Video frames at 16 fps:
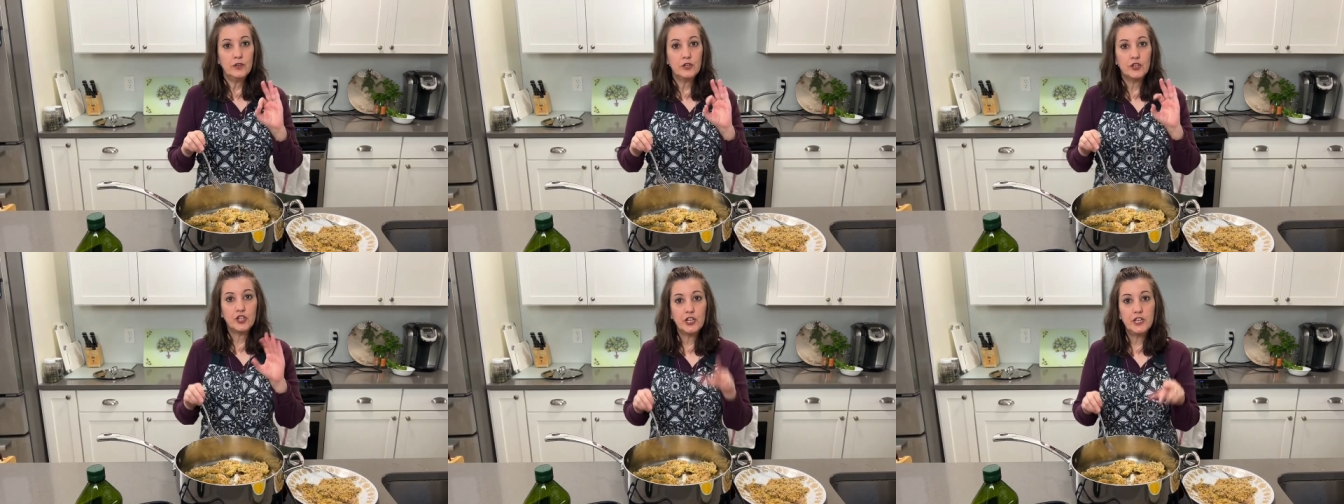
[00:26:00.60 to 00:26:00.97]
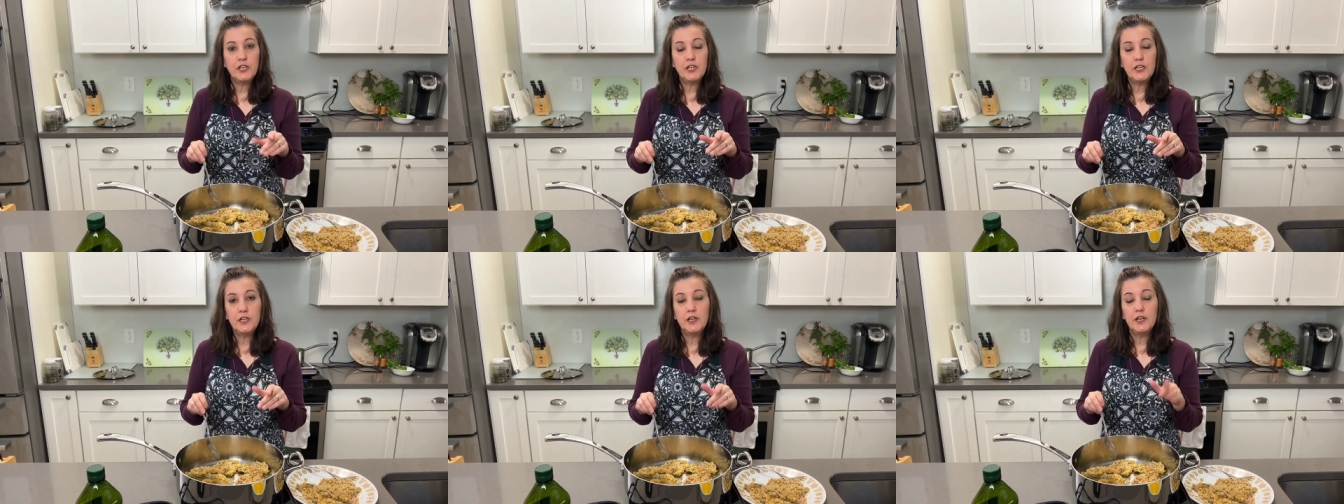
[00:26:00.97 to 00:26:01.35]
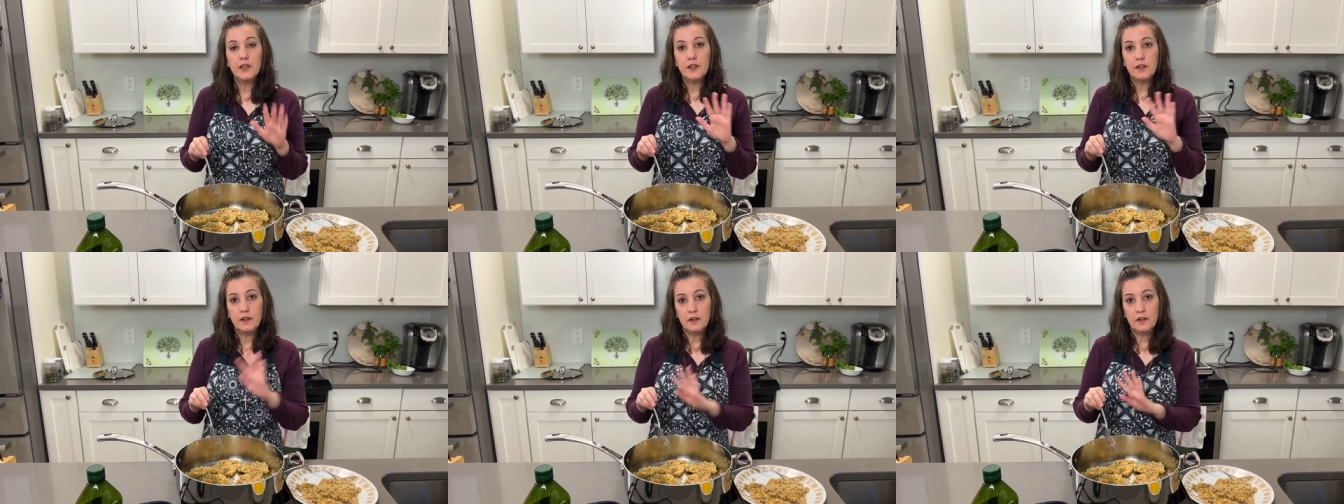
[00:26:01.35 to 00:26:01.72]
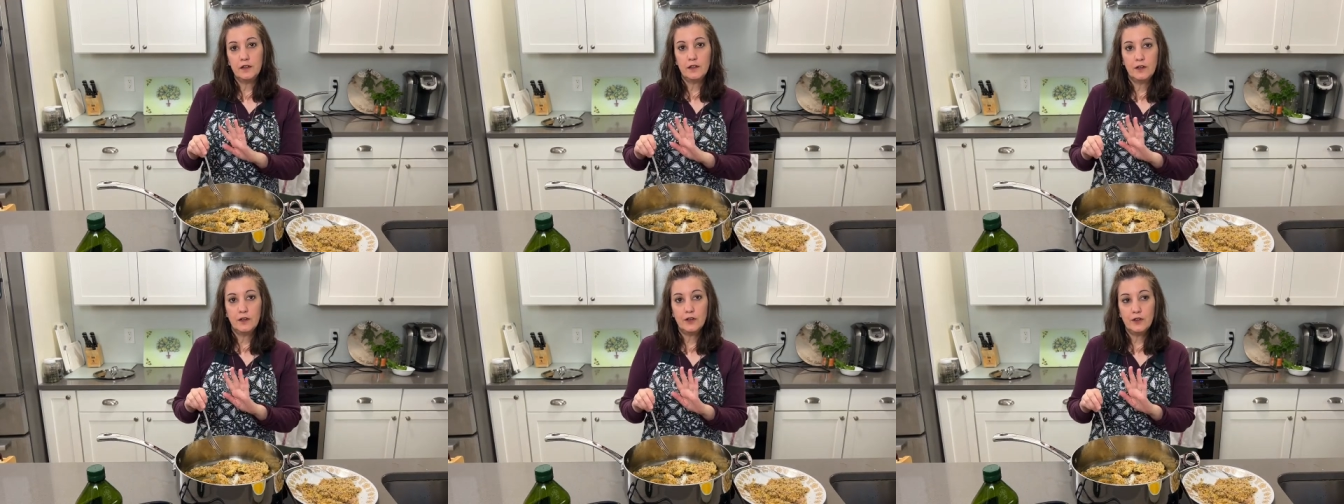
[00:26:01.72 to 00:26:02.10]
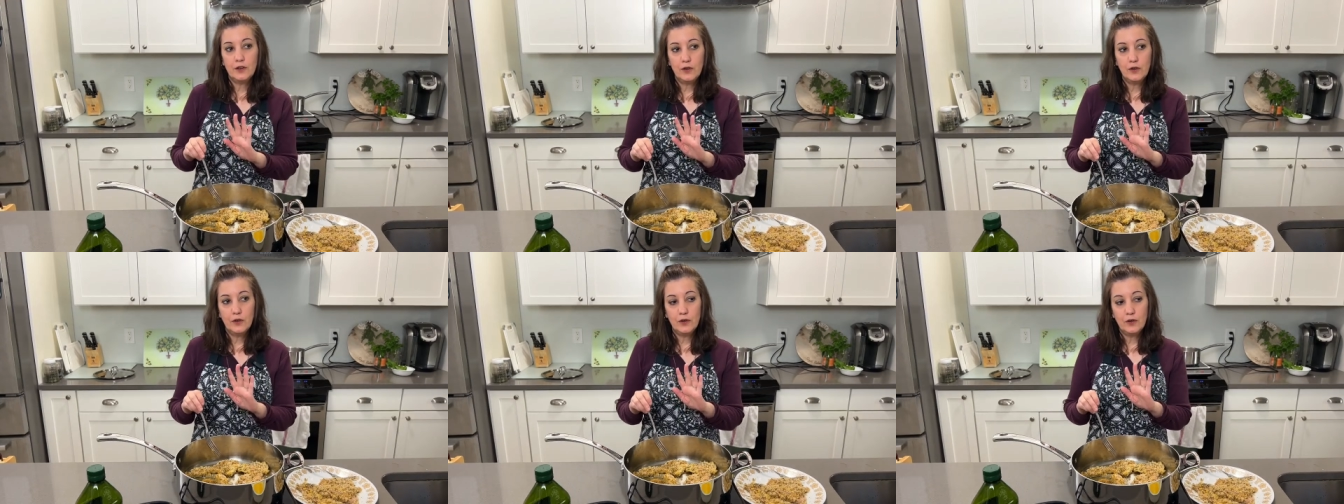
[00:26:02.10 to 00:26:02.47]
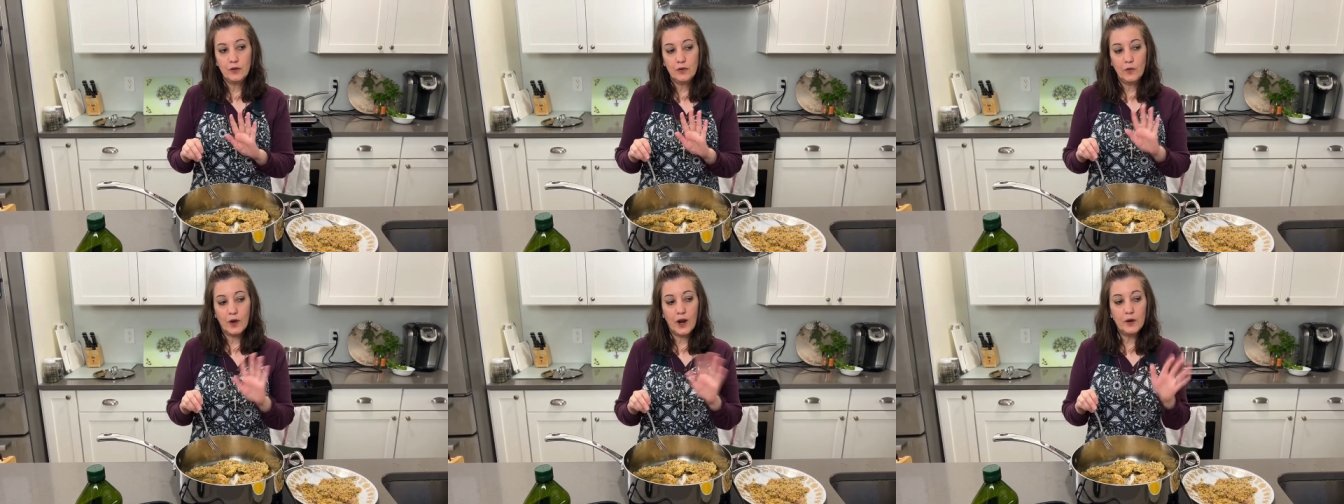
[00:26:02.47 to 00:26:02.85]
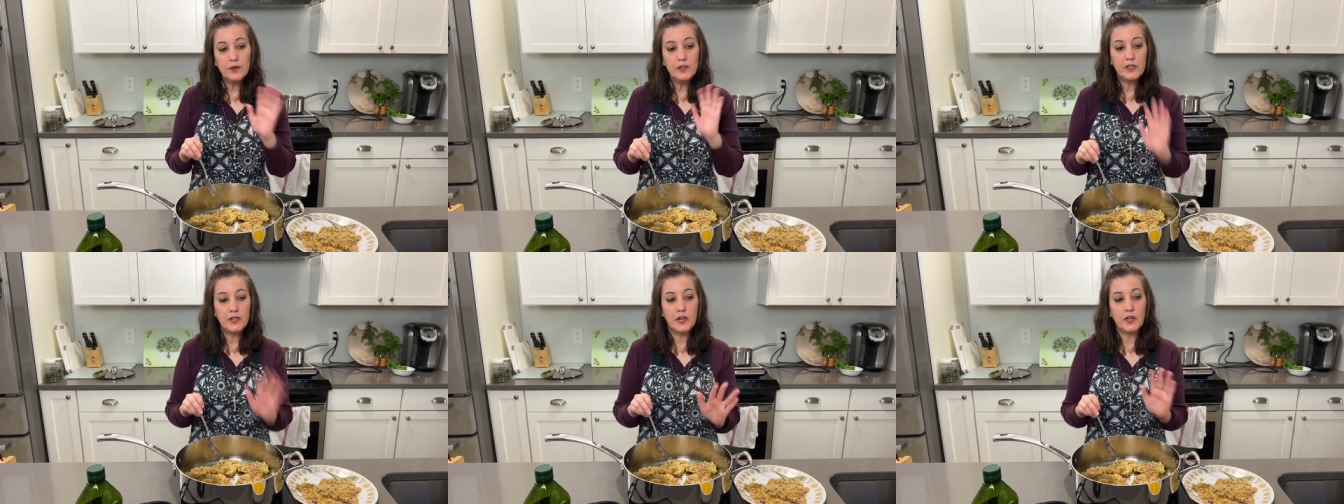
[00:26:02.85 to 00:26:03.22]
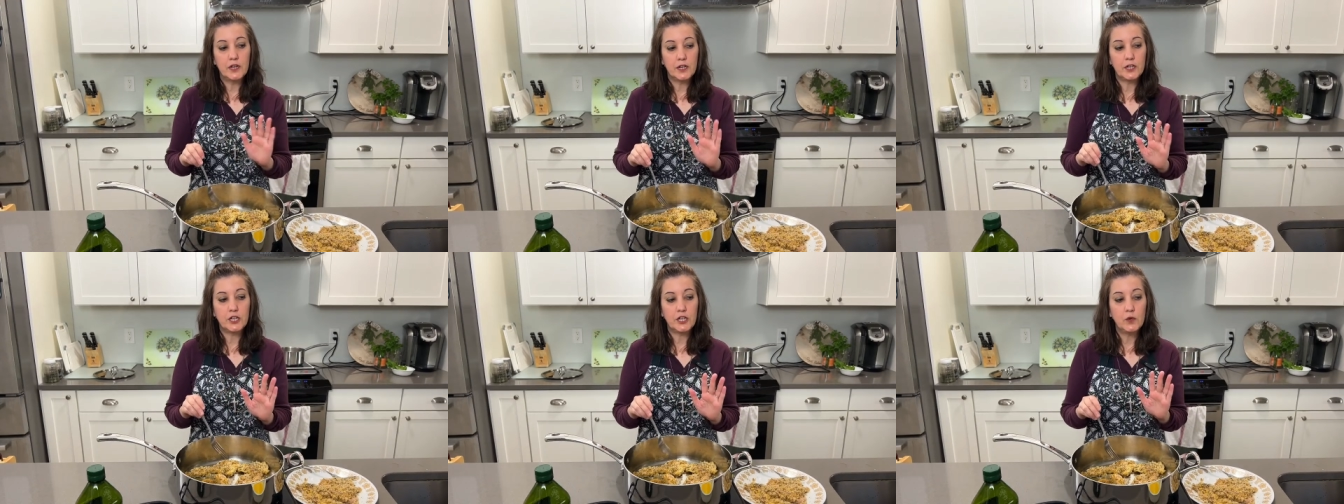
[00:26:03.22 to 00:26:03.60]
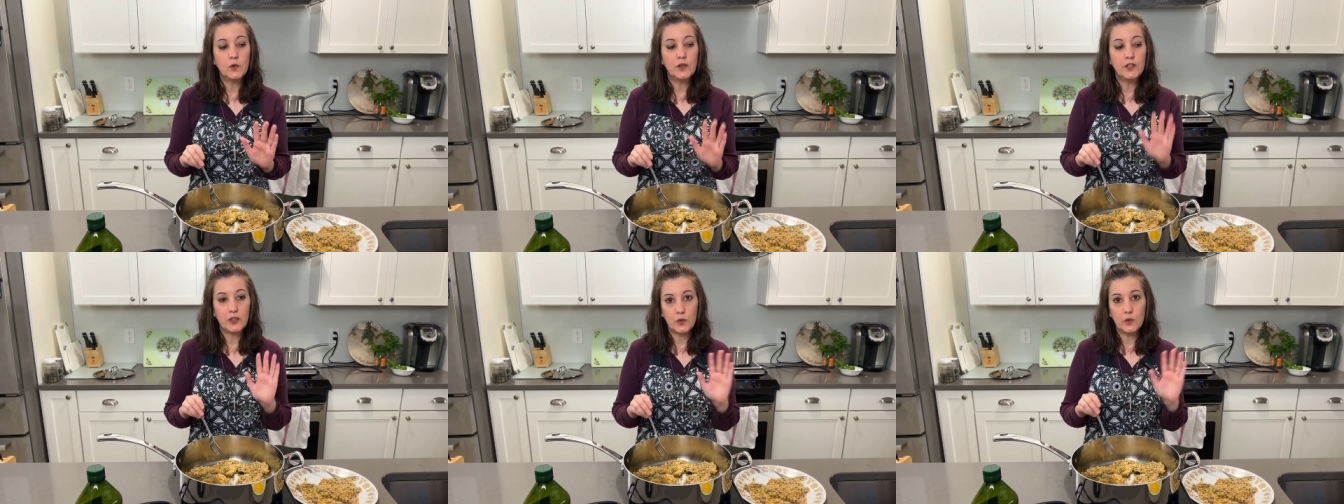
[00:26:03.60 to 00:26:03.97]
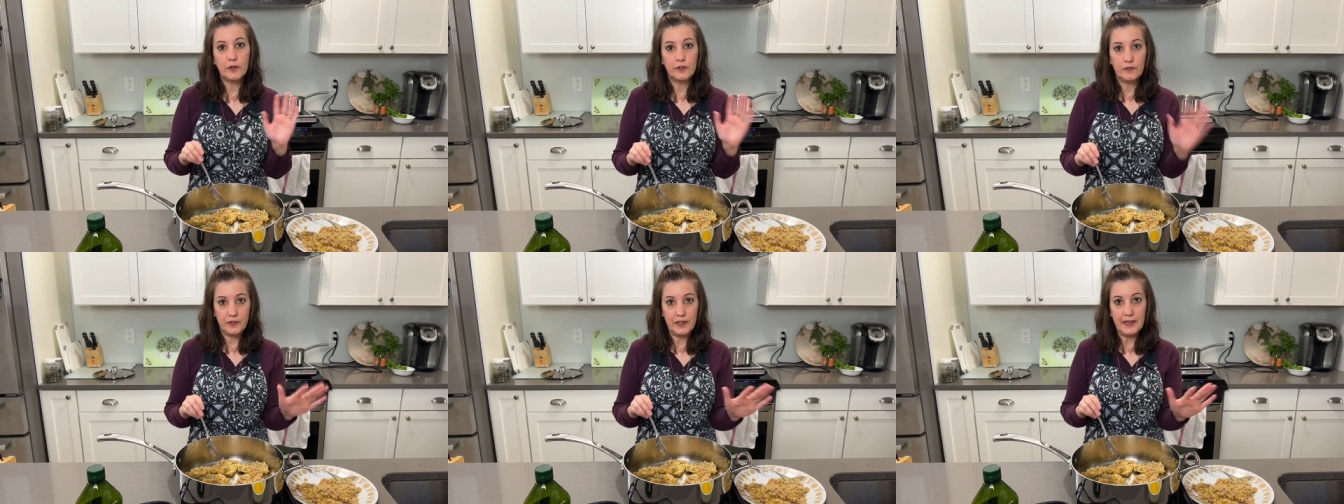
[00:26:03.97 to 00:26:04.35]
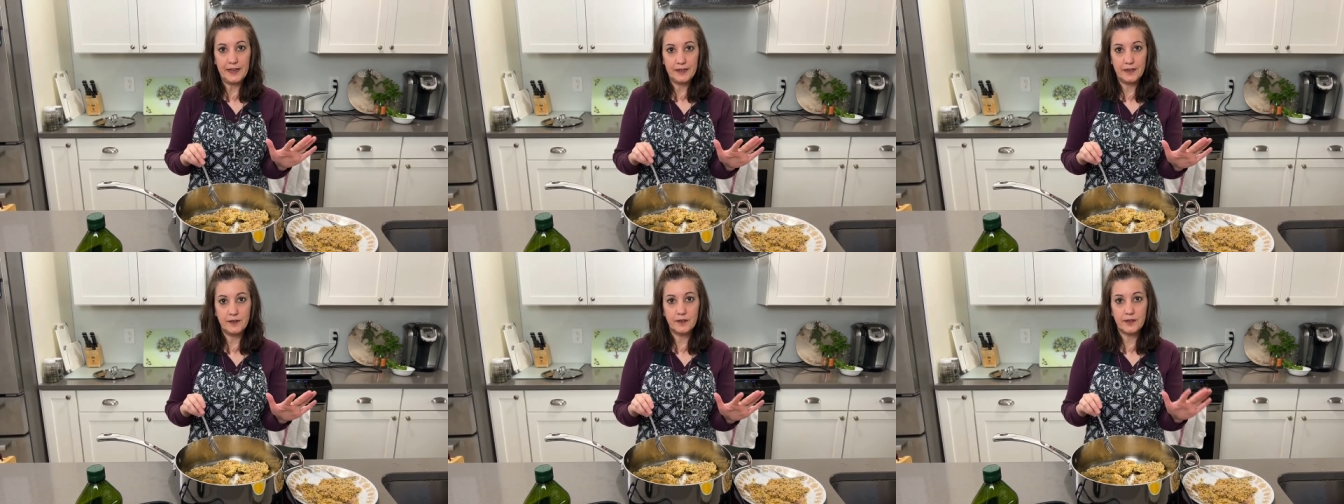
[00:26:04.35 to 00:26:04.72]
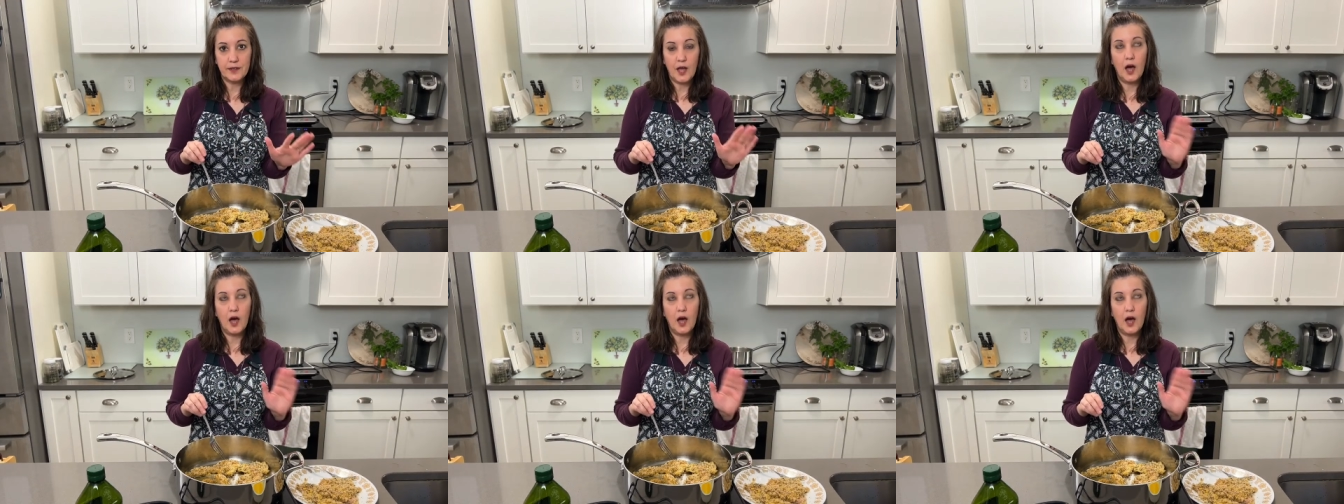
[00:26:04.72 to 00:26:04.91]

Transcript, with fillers: she when I was young, she went through a phase